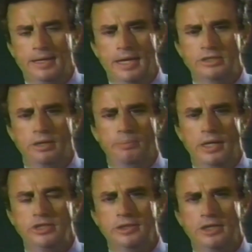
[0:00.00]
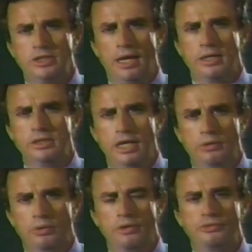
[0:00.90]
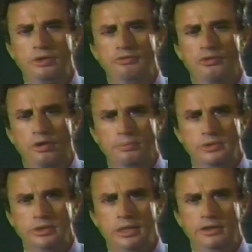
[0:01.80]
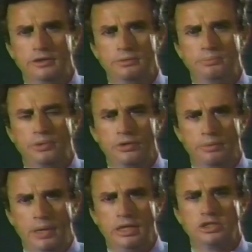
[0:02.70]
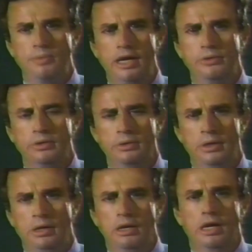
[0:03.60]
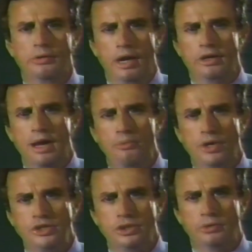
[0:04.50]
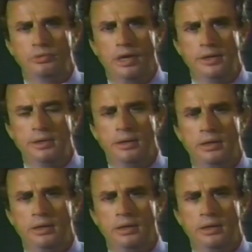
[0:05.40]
As I mentioned, that check can take one of three forms, either per the maintenance manual, a ground operational run,